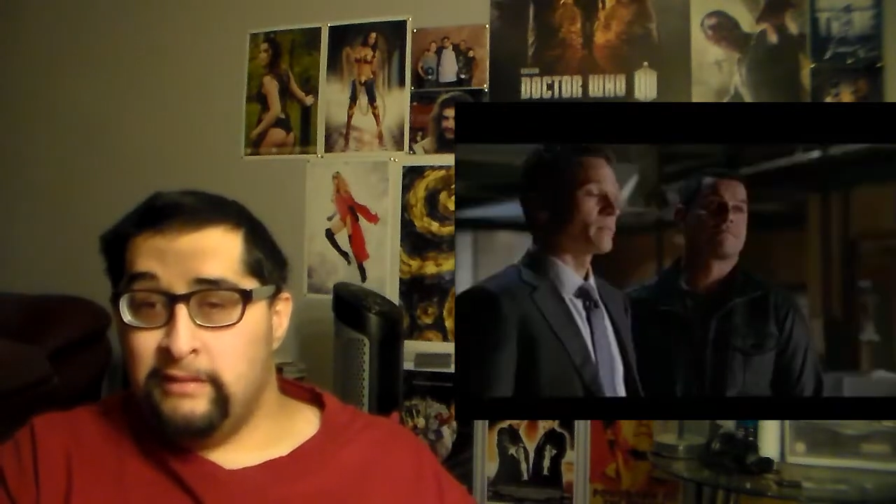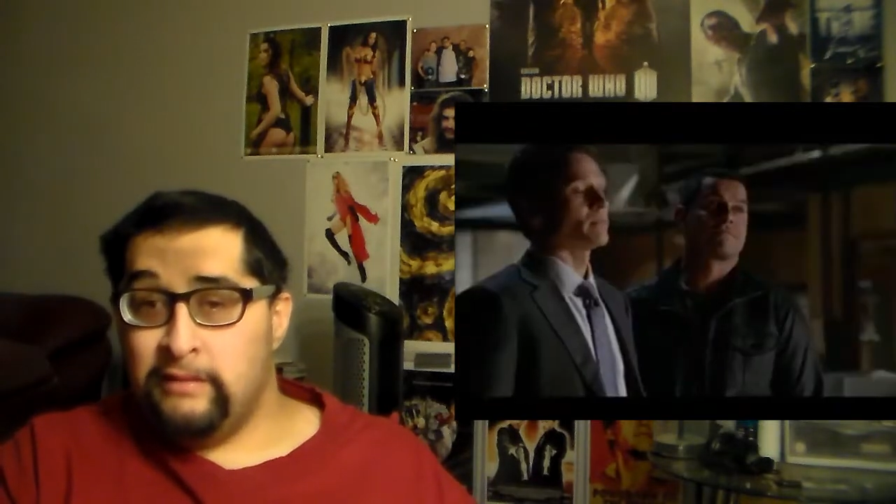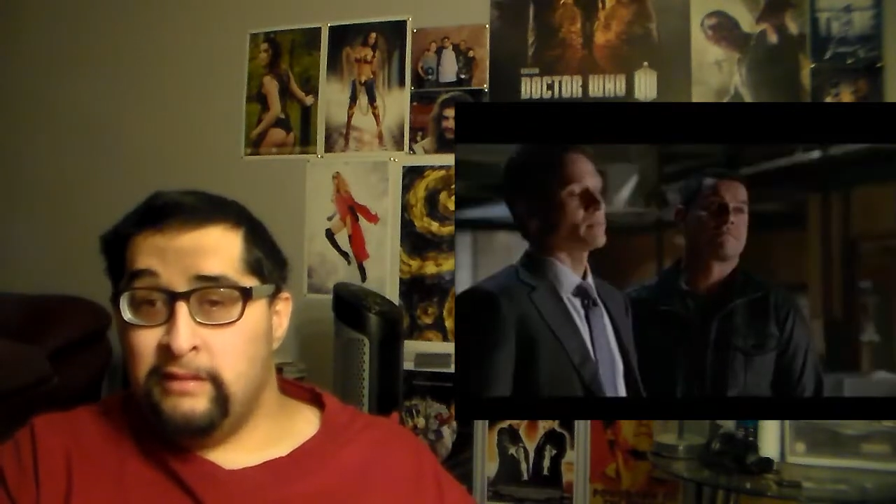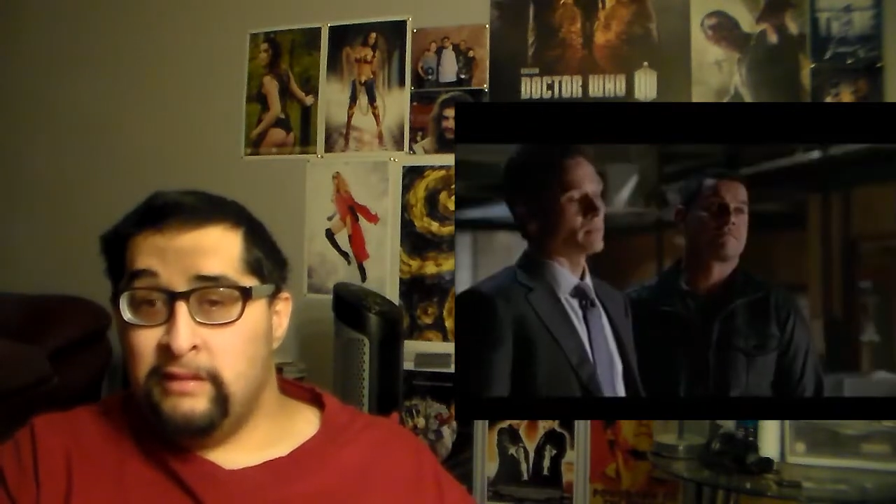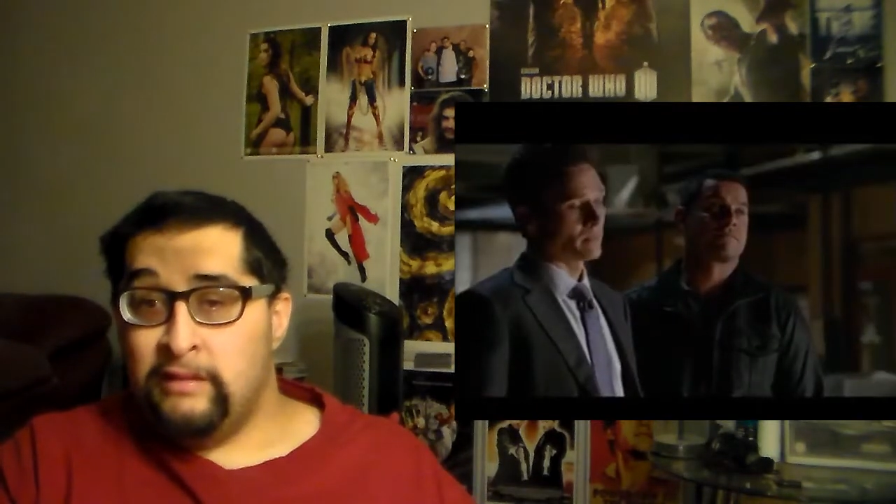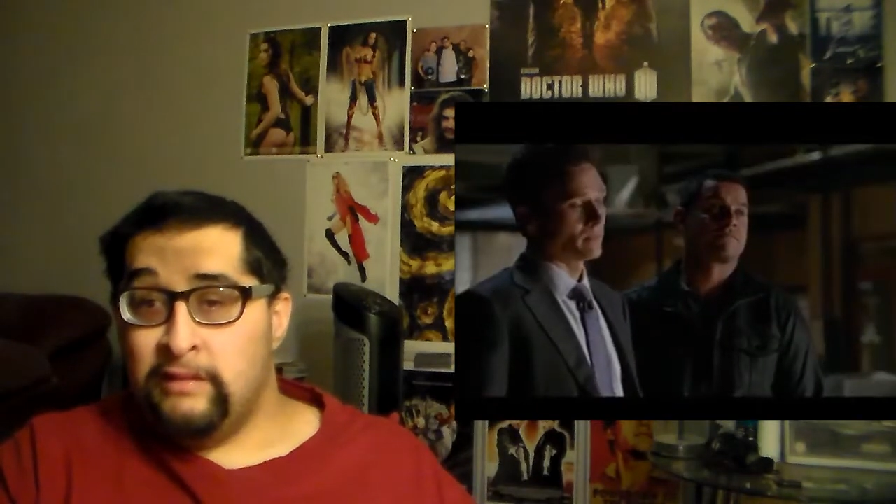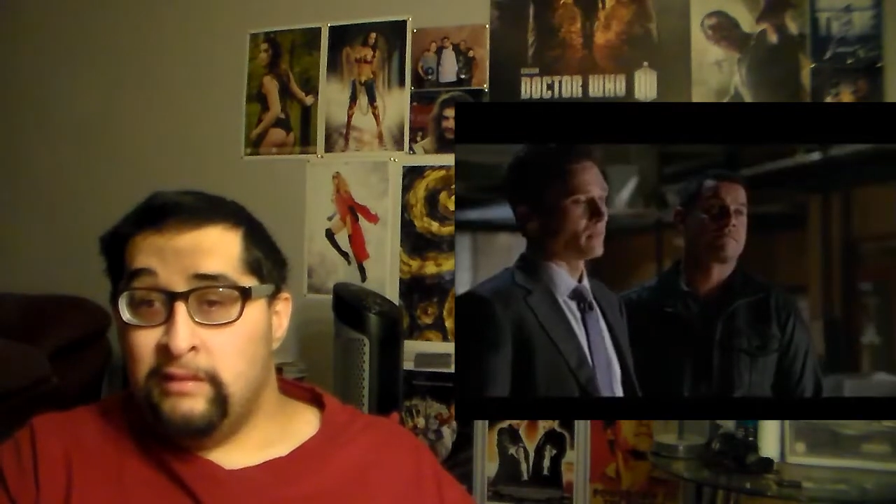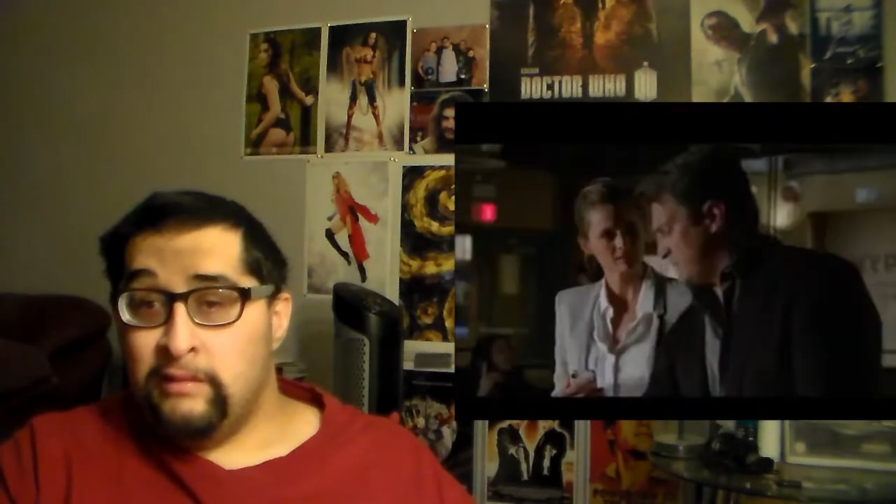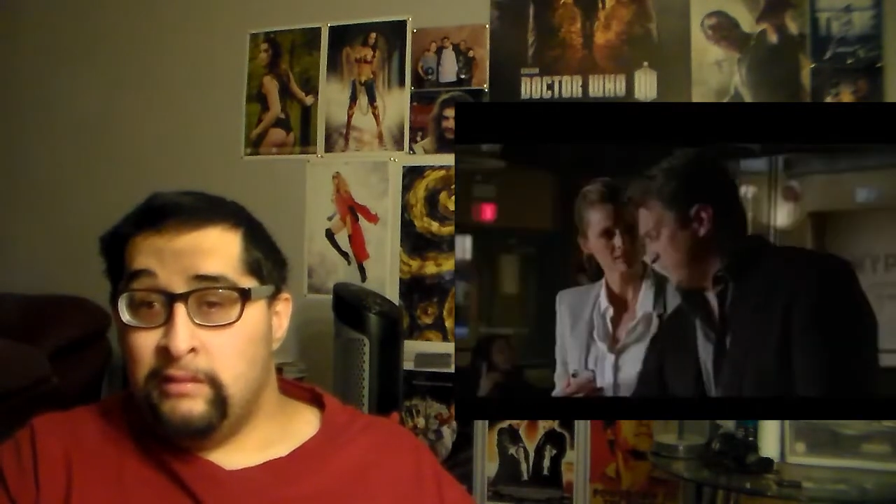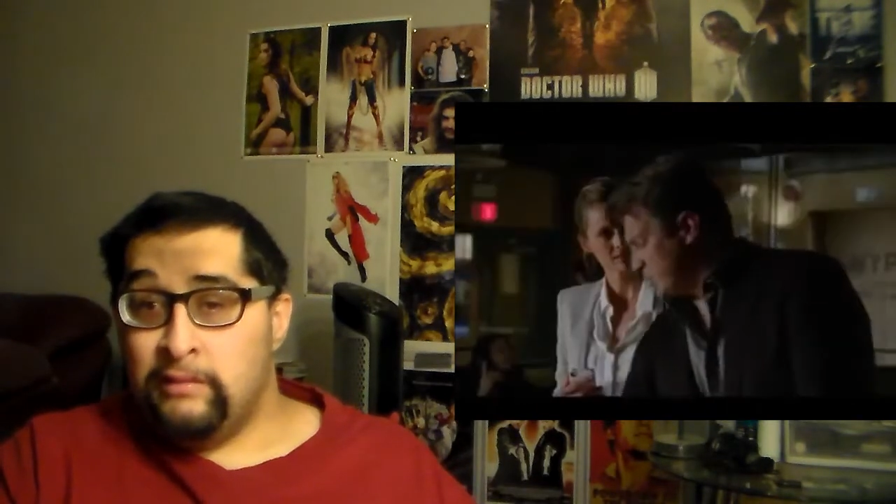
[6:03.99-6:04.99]
Hey, did you guys
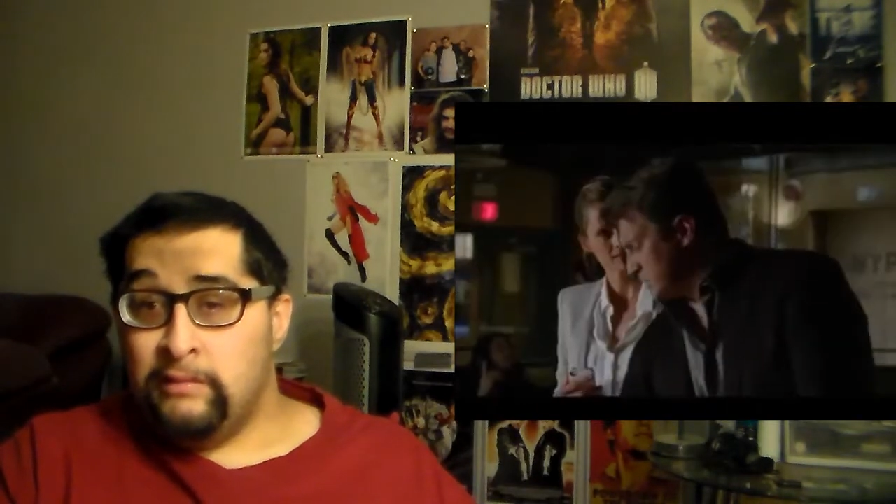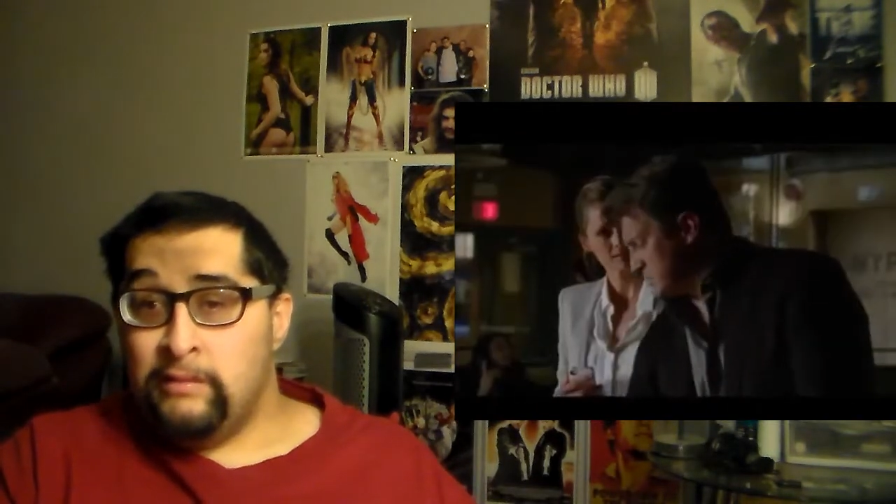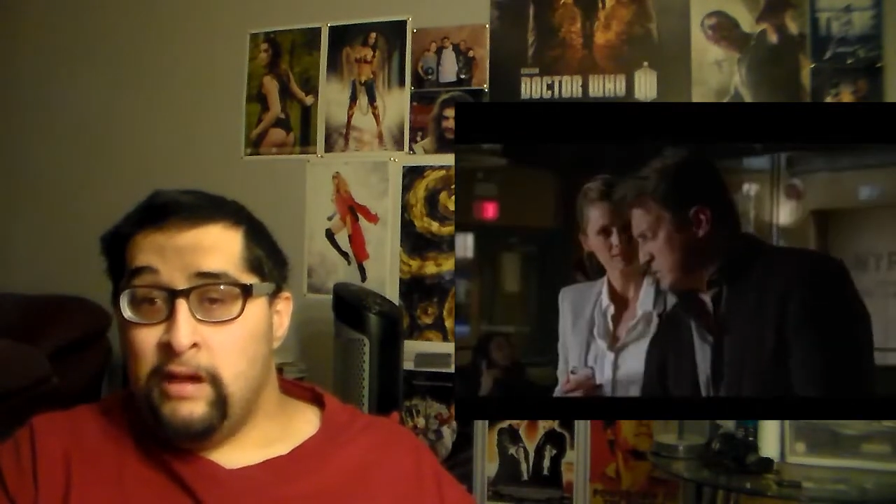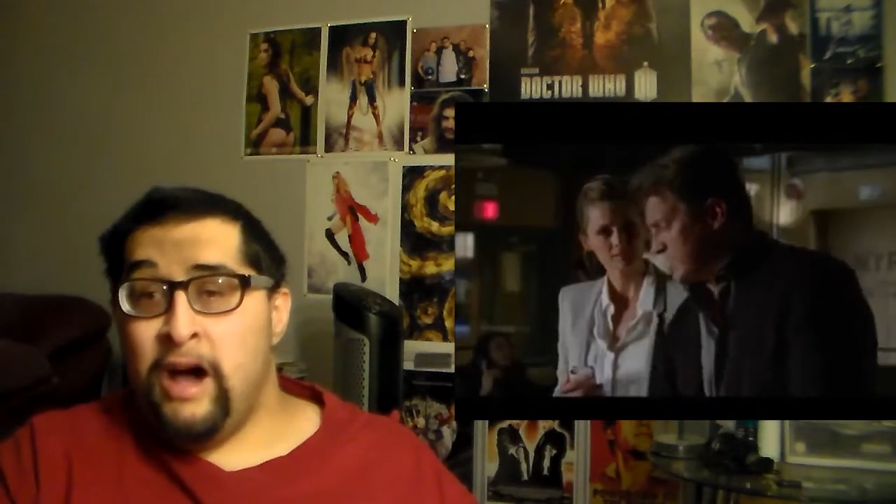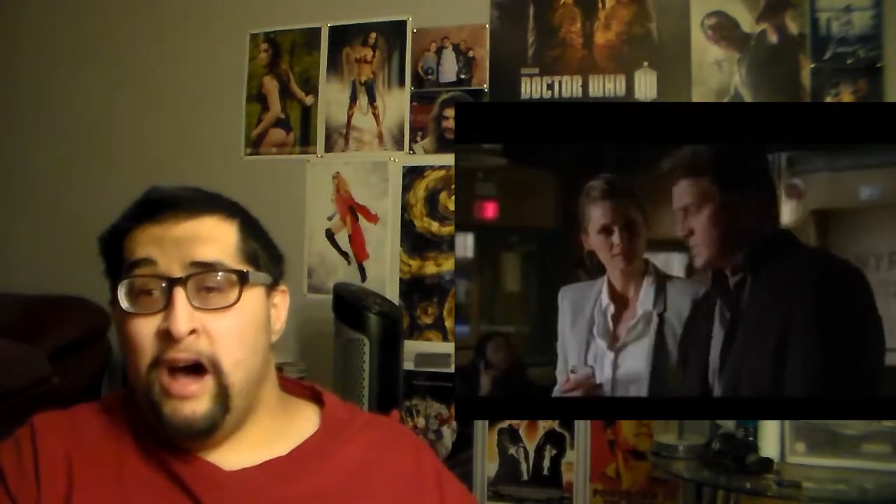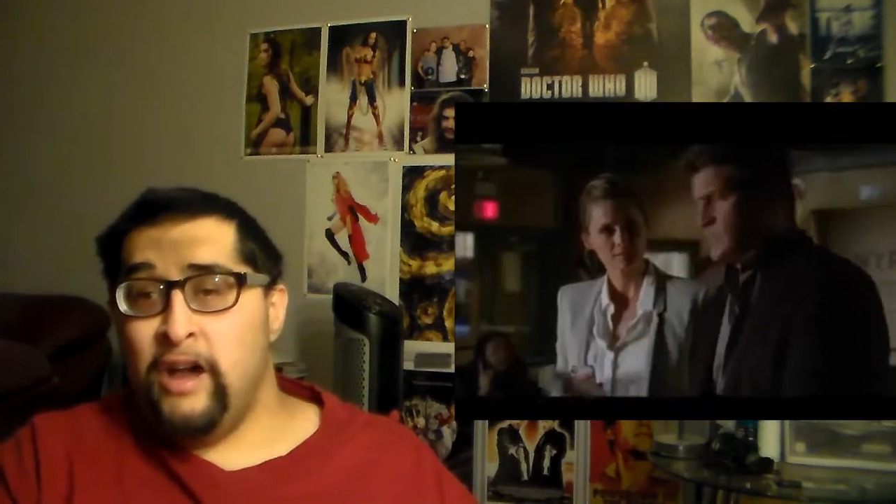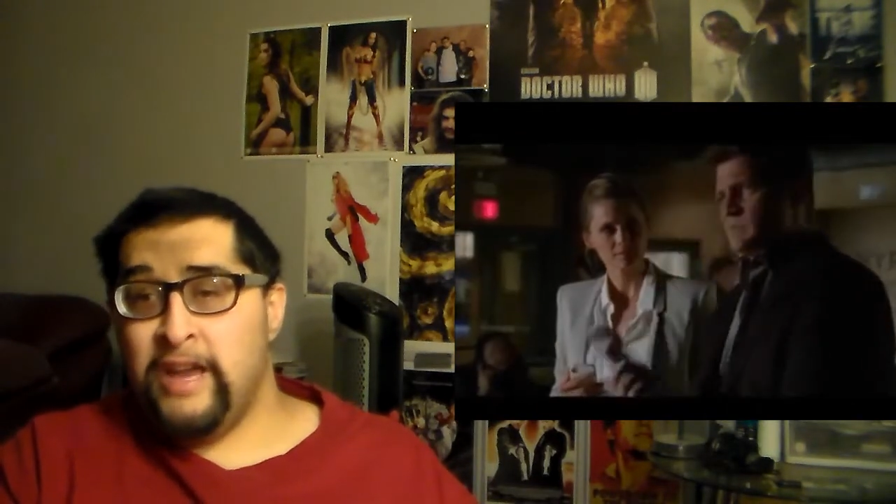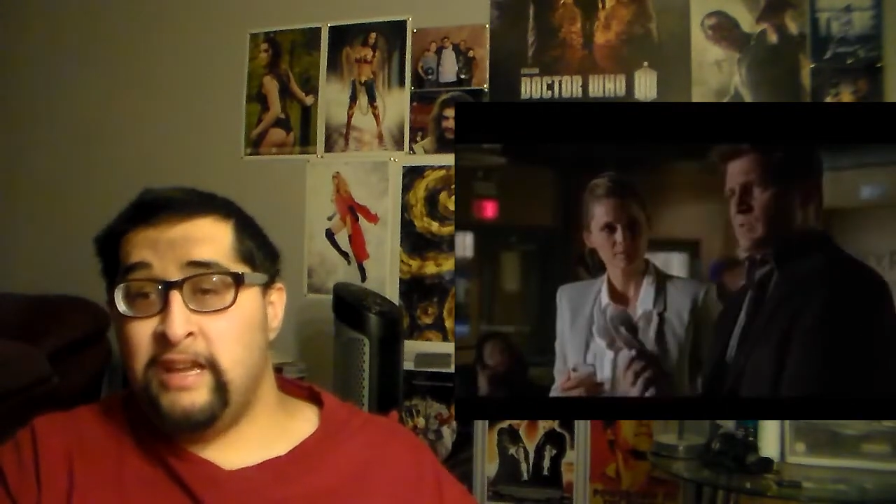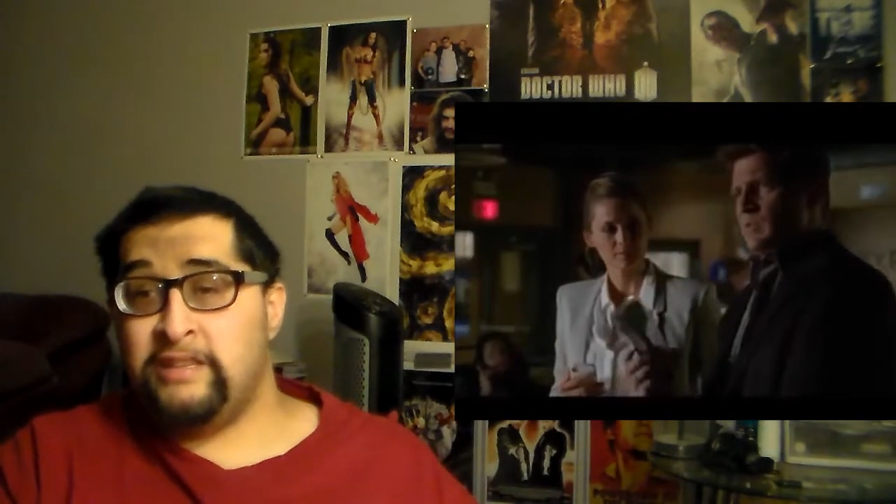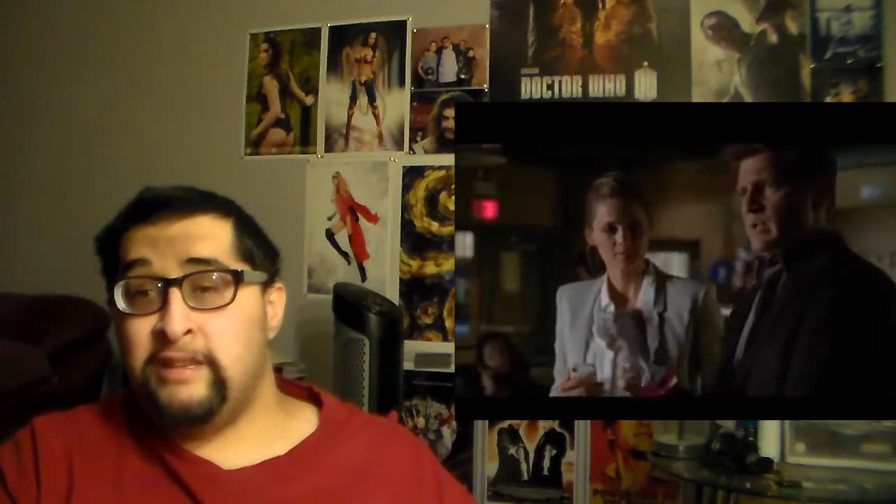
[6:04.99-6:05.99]
find out what this device Oh,
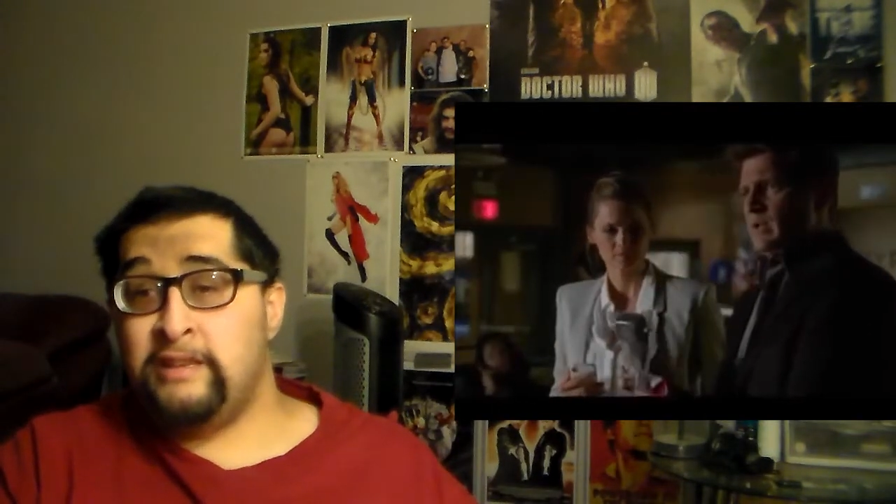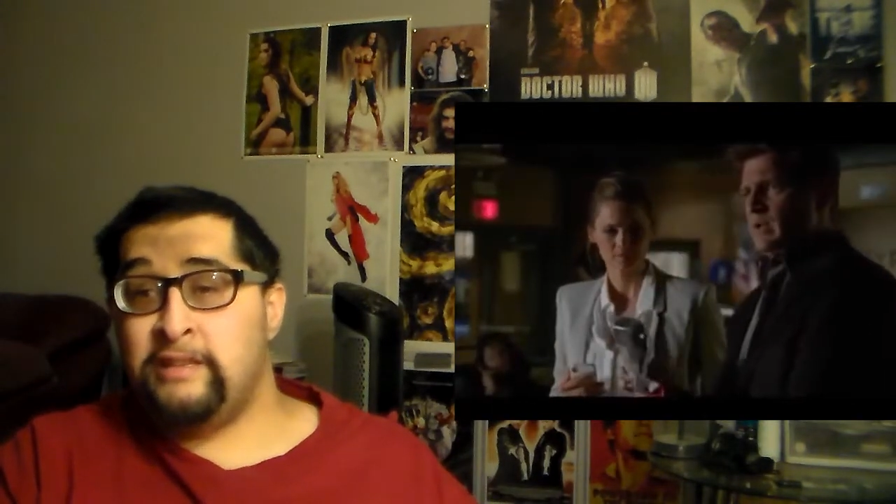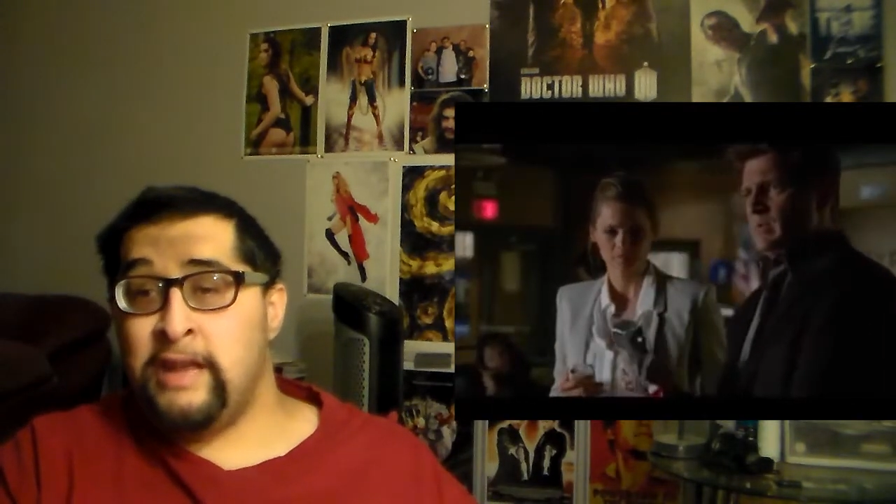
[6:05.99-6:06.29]
yes, it is.